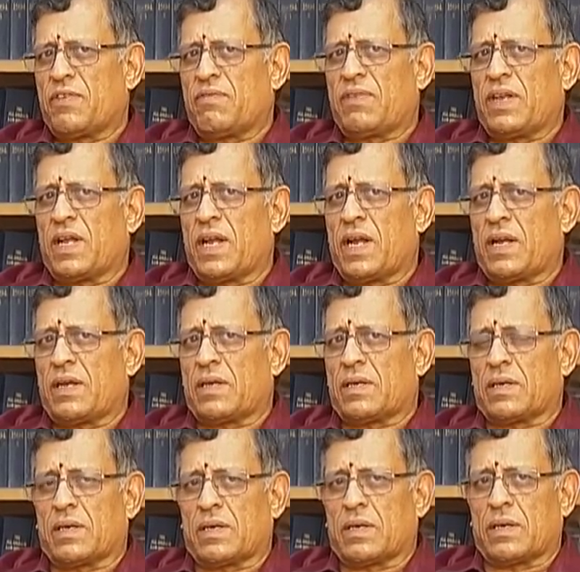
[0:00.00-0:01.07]

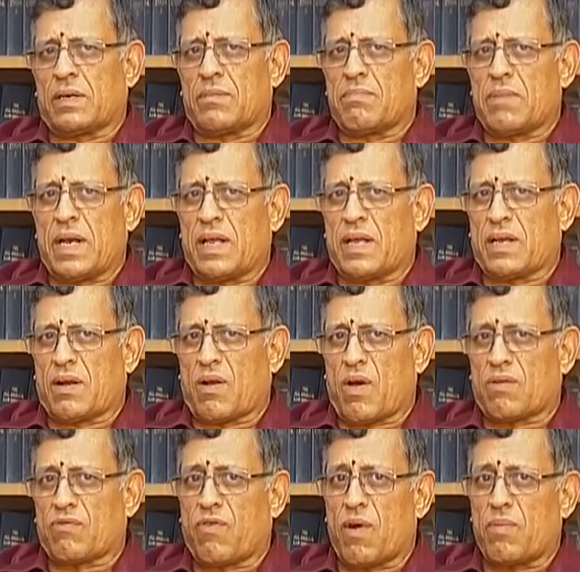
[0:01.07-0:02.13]
58 million
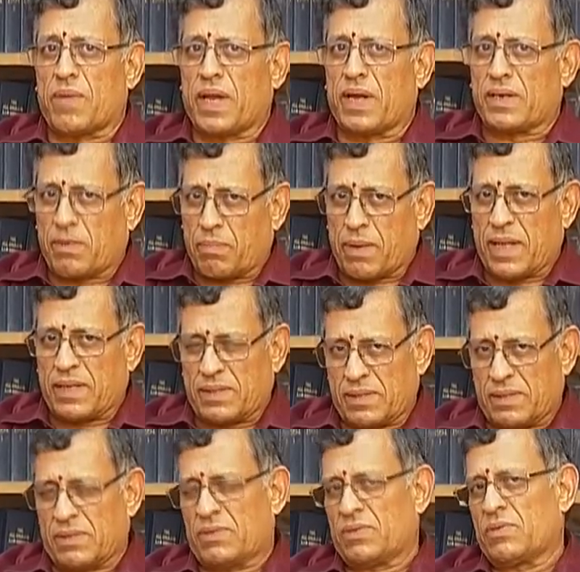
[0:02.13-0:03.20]
non-farming
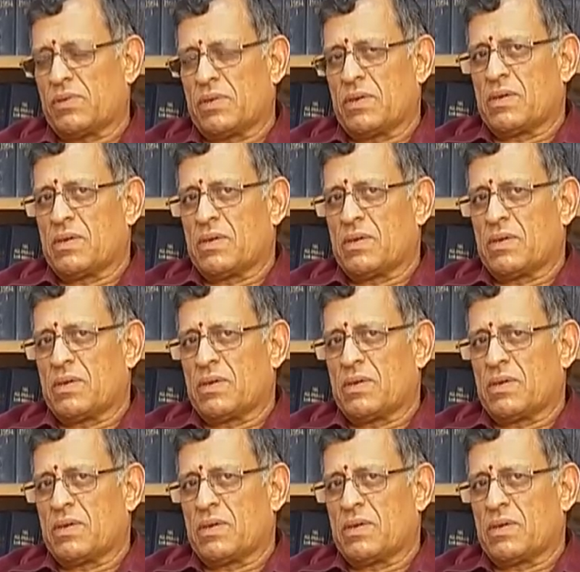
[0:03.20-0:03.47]
enterprises,